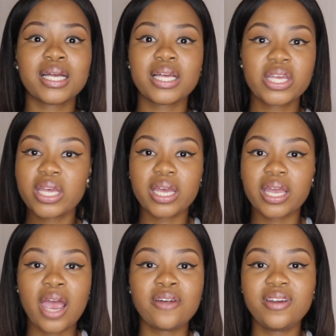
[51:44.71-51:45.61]
he can
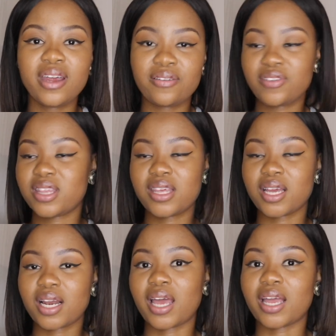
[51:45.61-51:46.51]
carry
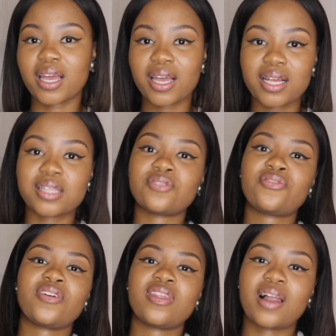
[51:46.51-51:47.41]
everything like it's
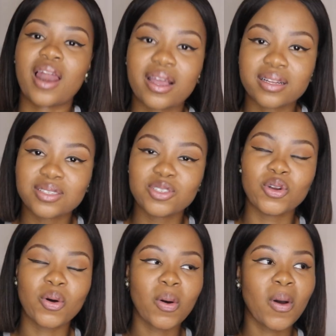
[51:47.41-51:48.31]
feather light, you
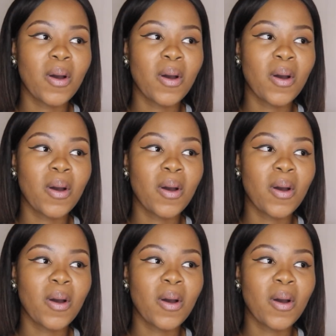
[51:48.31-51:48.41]
know.